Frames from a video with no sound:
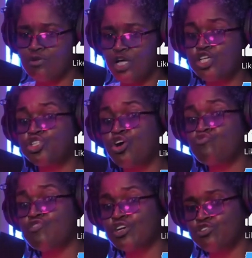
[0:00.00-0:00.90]
Unless you got a
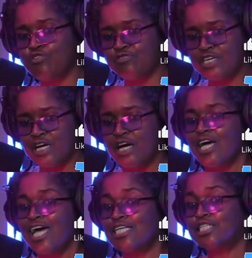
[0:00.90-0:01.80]
ring on your finger.
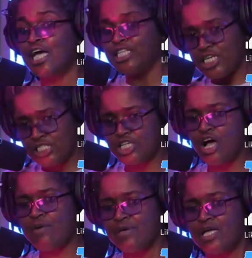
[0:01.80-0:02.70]
Um, my, in ten years'
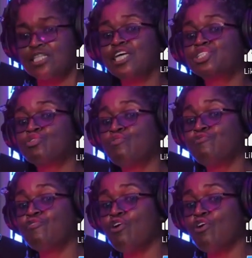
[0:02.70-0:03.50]
time, that is still four.